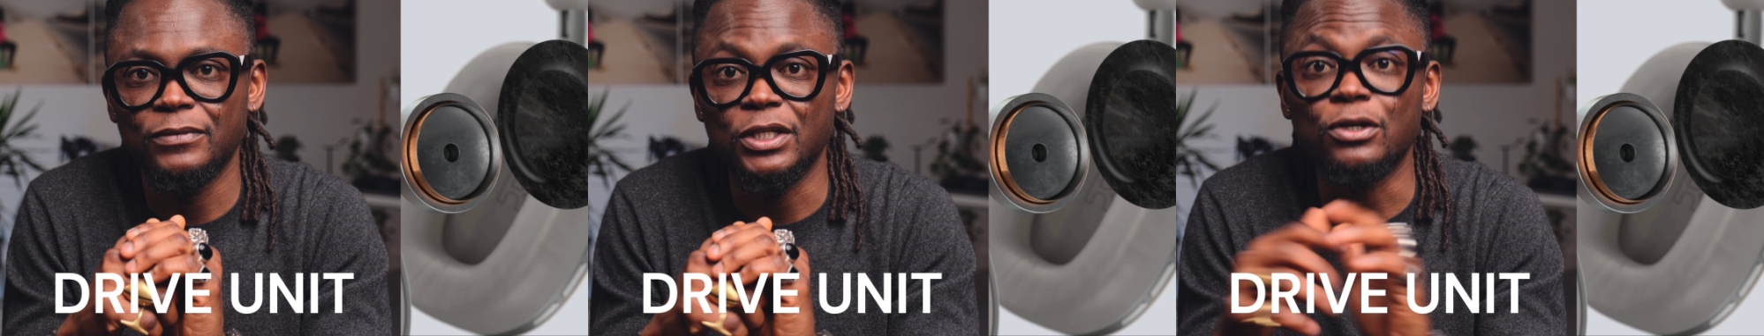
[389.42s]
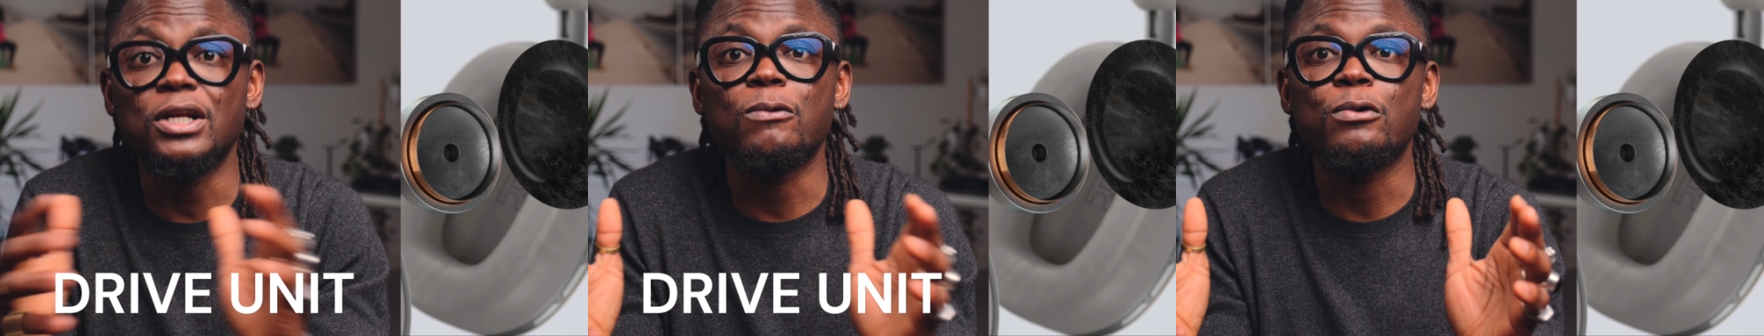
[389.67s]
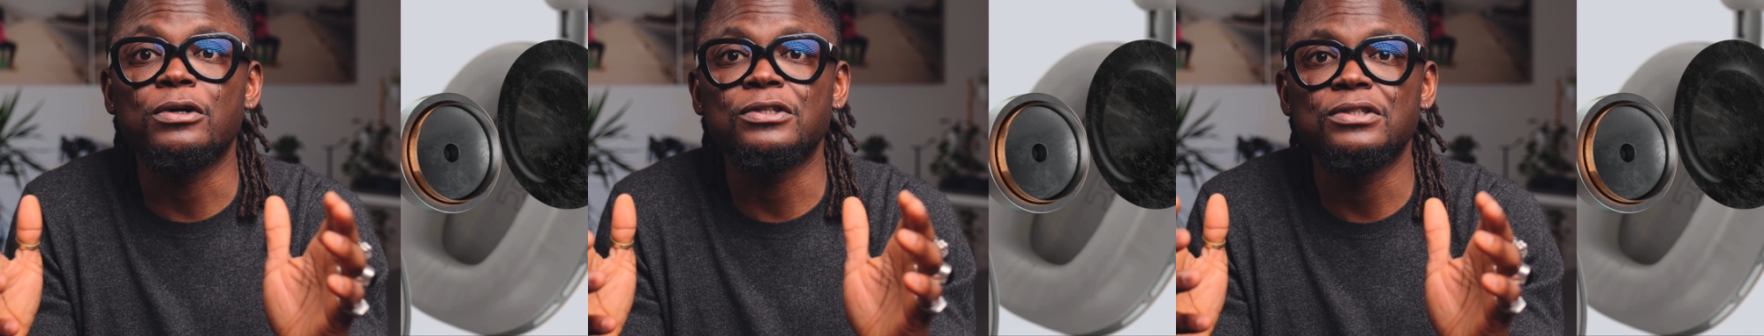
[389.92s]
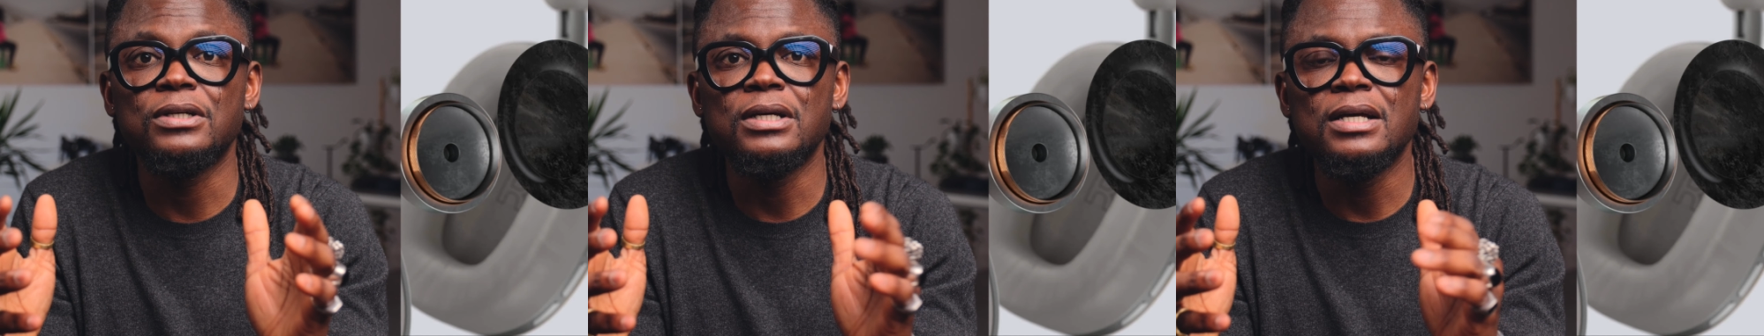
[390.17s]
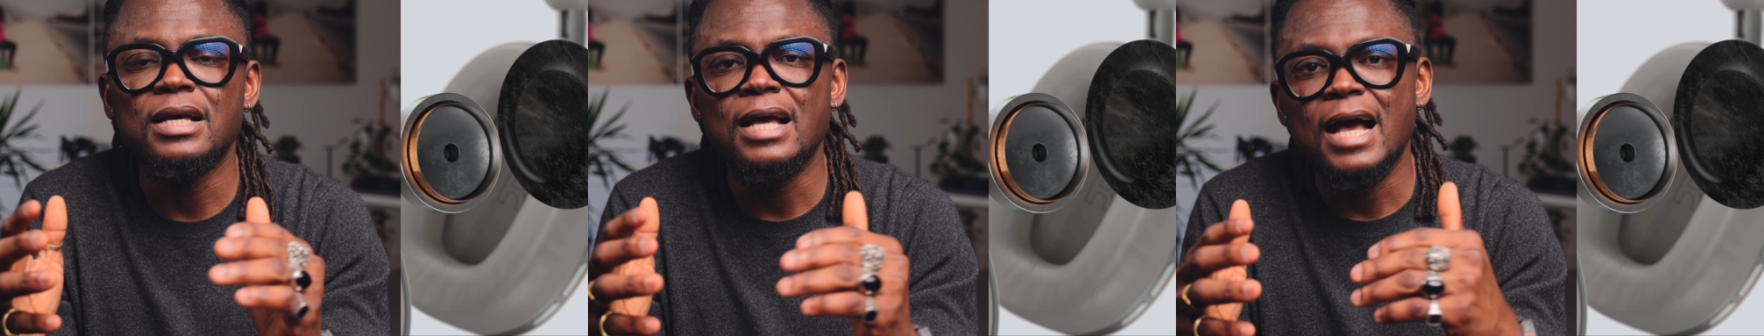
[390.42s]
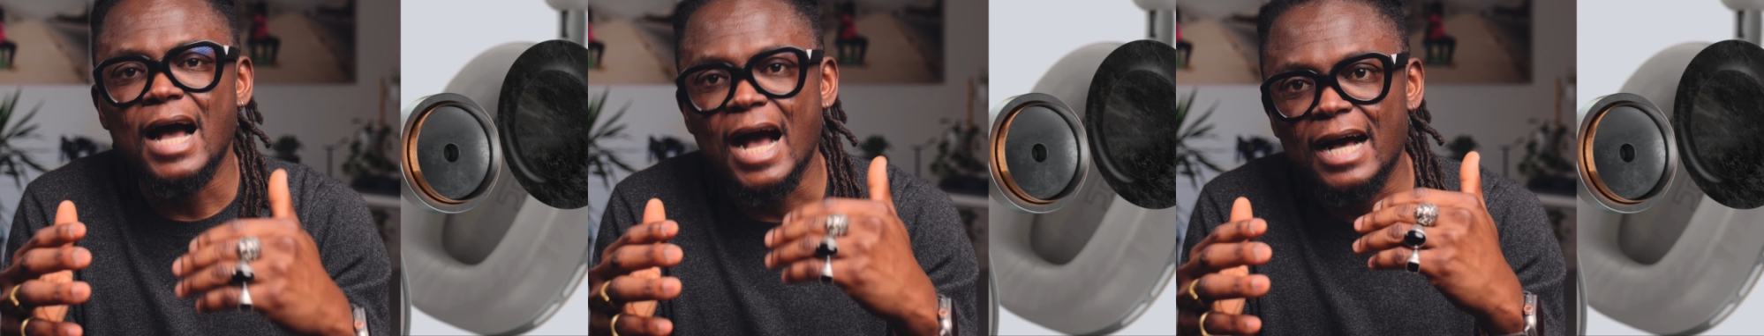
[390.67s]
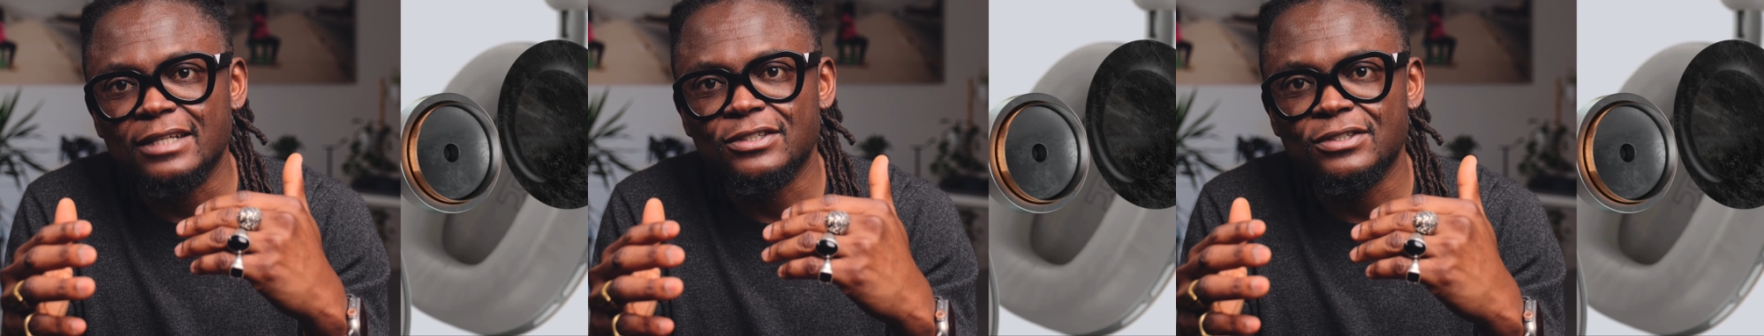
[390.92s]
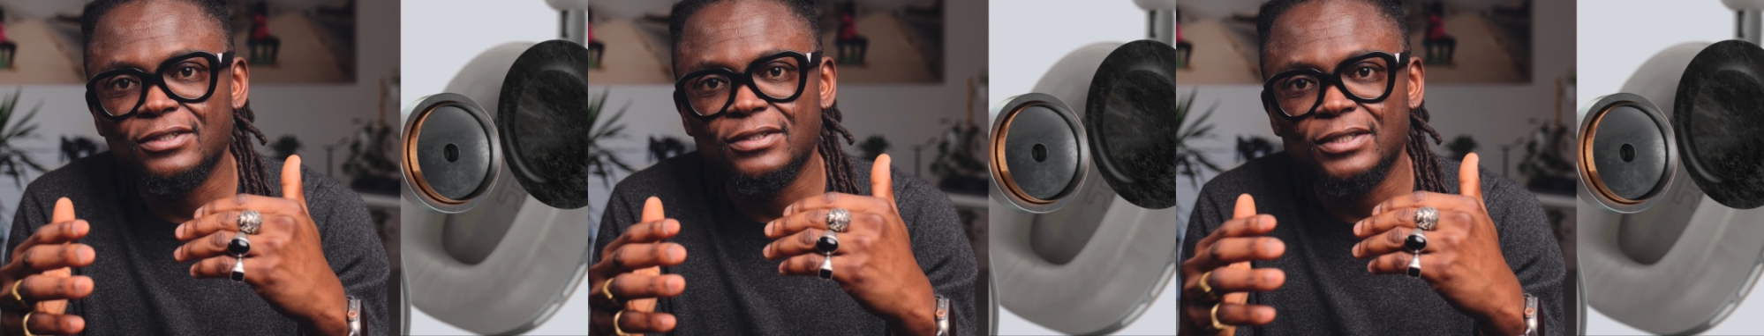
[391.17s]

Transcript: In other words, as